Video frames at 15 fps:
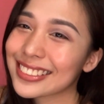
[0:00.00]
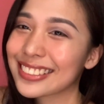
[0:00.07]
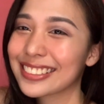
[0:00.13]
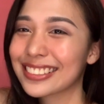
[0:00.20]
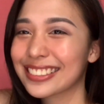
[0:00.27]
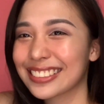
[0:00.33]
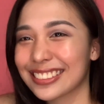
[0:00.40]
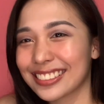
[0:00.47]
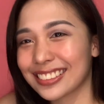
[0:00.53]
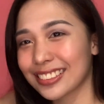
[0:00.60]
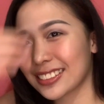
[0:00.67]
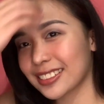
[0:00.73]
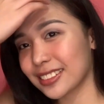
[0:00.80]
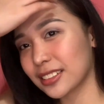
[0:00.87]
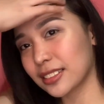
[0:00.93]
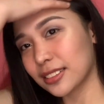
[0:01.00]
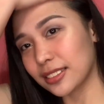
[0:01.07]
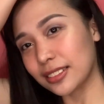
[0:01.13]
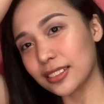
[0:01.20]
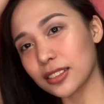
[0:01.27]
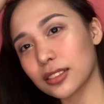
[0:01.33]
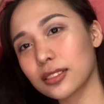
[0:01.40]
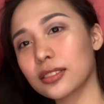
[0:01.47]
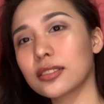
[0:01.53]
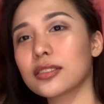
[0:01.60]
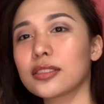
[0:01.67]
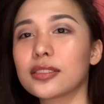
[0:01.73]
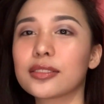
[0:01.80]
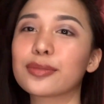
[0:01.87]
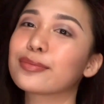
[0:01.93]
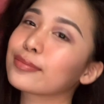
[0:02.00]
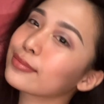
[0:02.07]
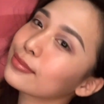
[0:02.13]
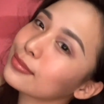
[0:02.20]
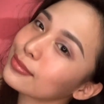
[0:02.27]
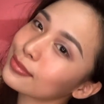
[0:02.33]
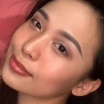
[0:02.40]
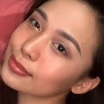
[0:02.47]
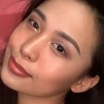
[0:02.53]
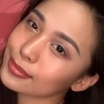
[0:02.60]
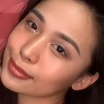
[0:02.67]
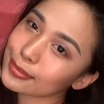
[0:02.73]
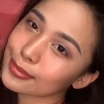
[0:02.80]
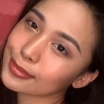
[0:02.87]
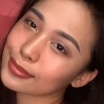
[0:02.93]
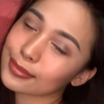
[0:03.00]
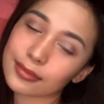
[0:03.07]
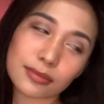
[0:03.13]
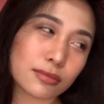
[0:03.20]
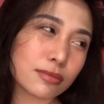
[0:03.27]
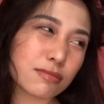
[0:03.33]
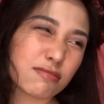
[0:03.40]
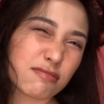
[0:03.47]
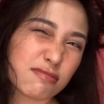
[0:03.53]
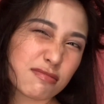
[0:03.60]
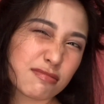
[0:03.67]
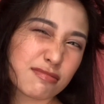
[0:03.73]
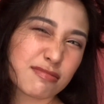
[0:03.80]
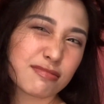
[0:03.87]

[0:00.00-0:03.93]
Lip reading: slowly kisses passing by the